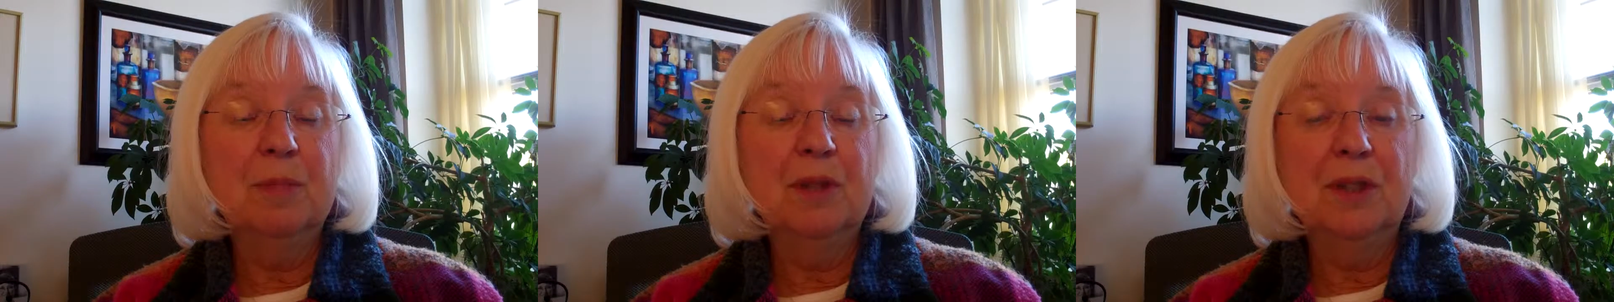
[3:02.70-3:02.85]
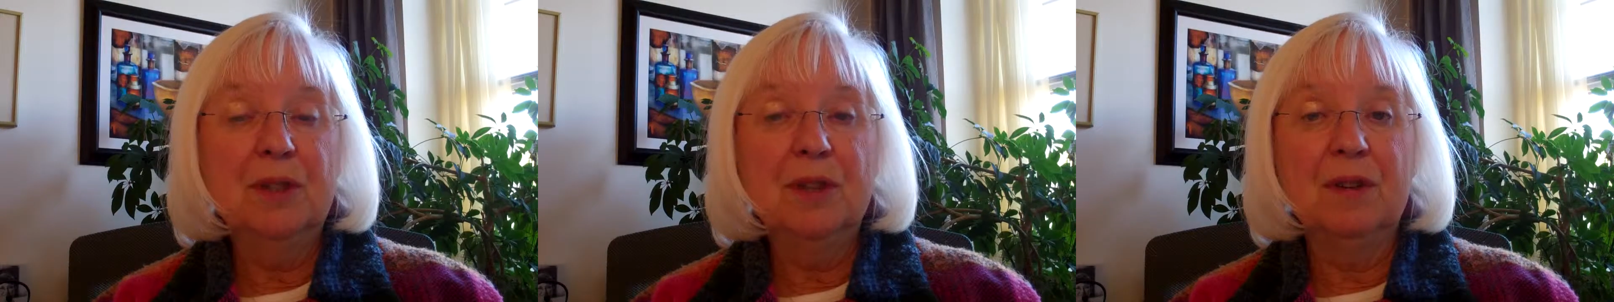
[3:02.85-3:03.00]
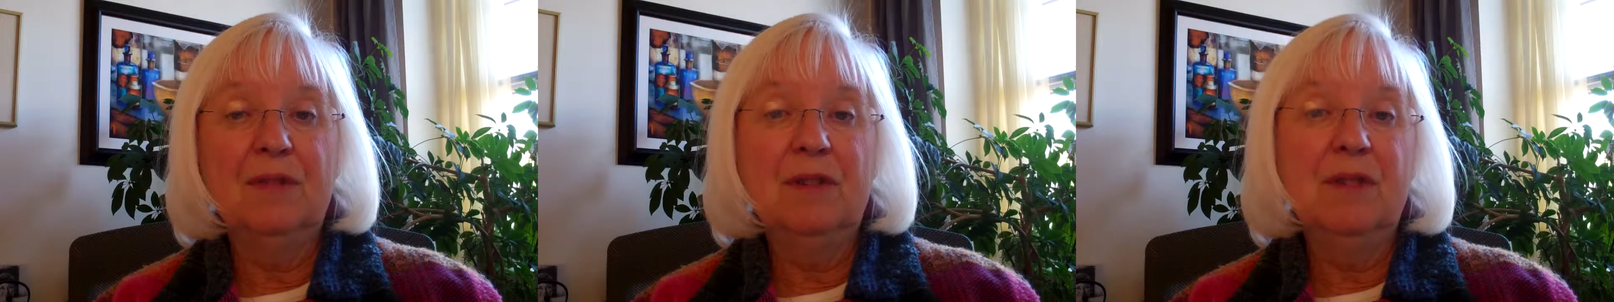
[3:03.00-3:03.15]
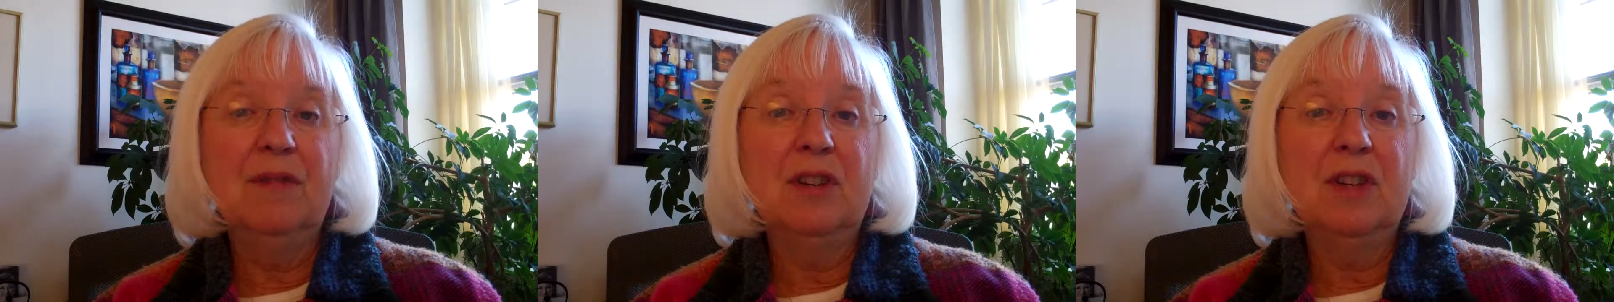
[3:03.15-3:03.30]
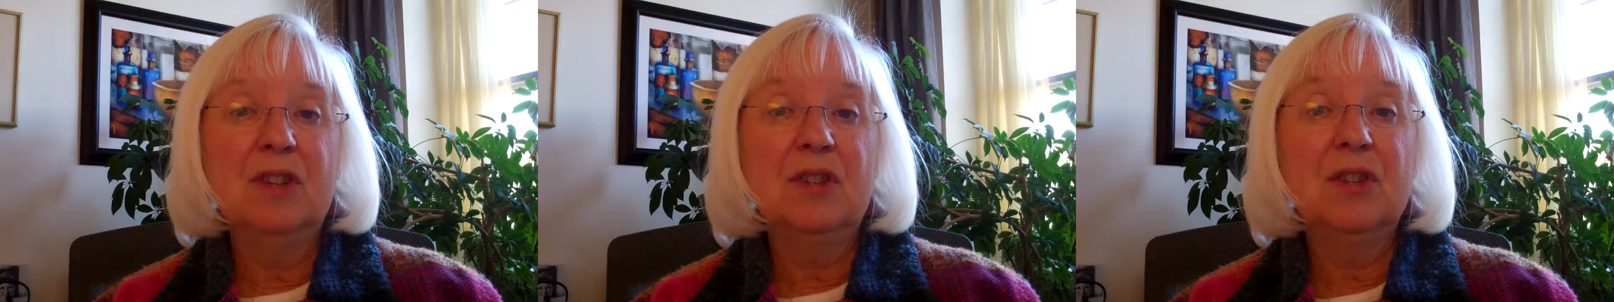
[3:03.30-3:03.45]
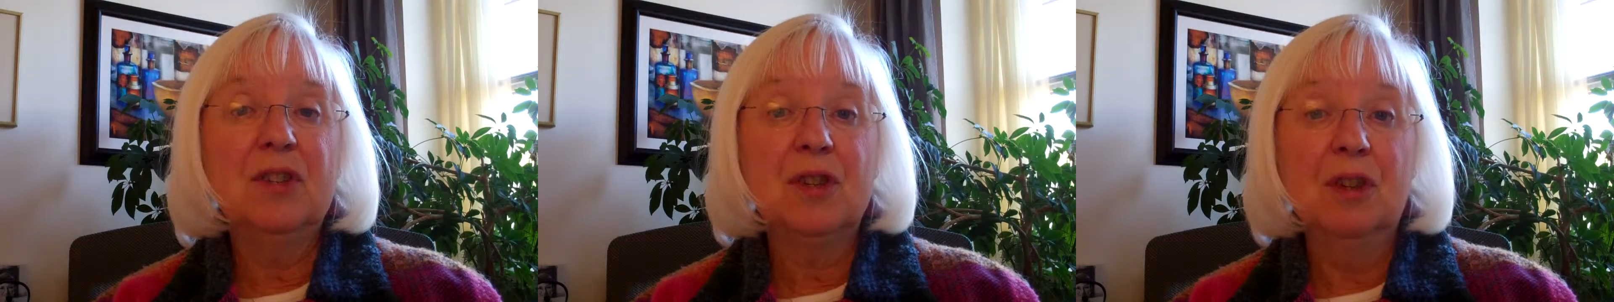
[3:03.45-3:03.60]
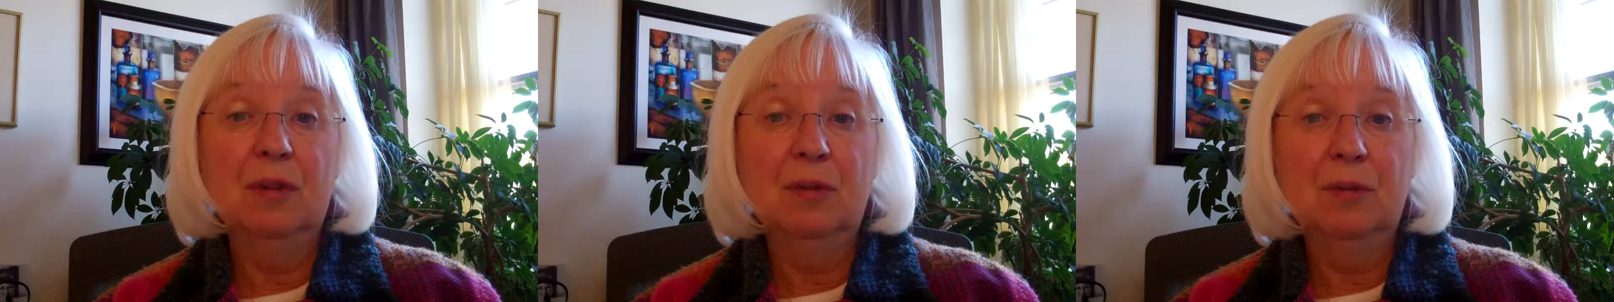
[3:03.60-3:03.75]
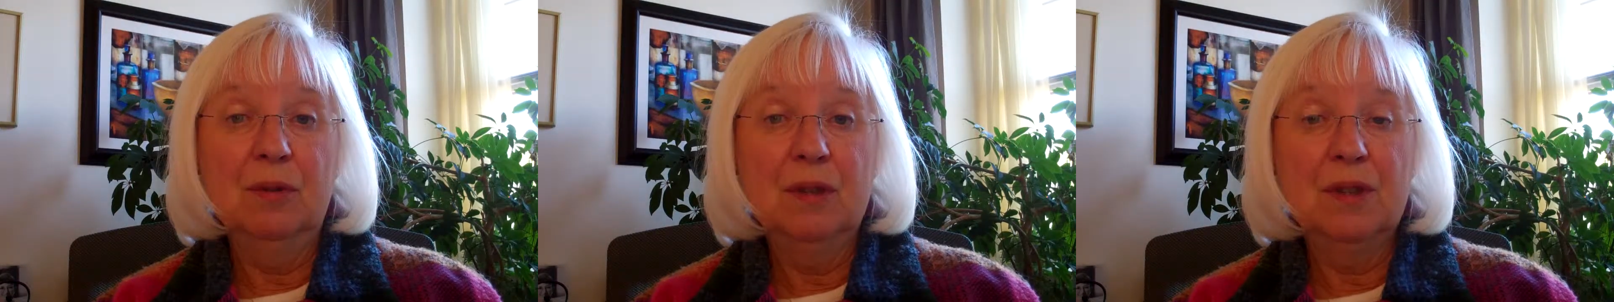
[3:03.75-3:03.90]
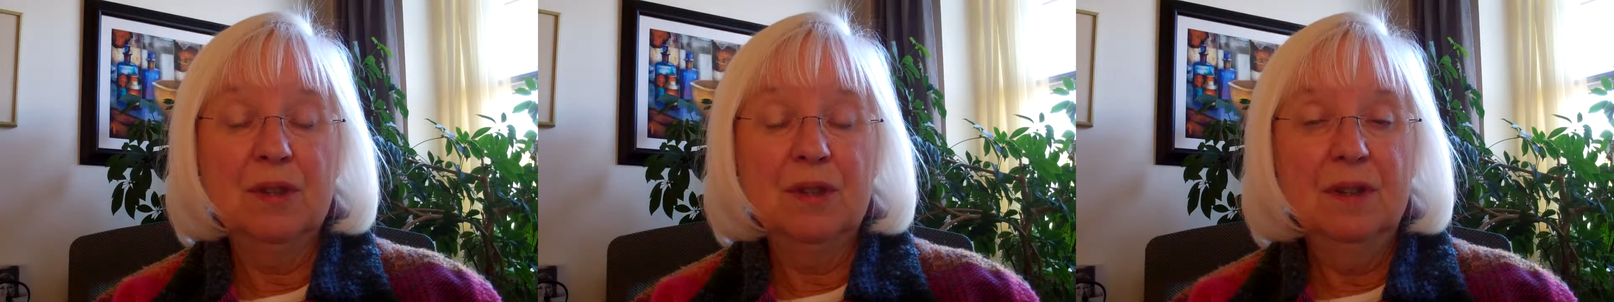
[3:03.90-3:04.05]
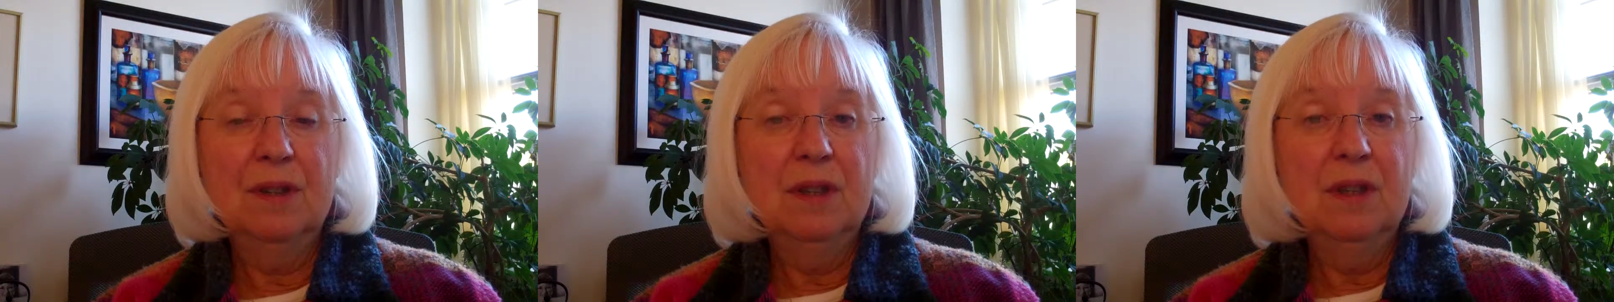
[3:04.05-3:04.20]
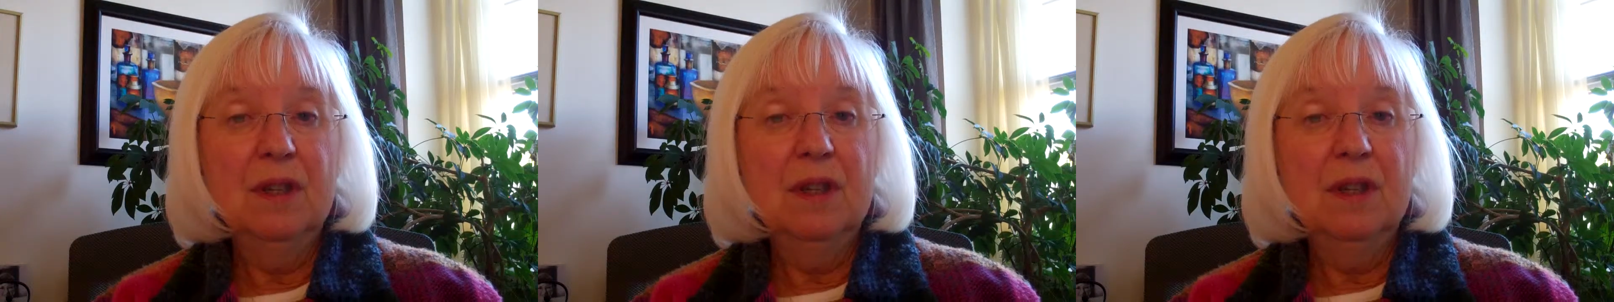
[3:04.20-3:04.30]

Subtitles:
Built of Living Stones.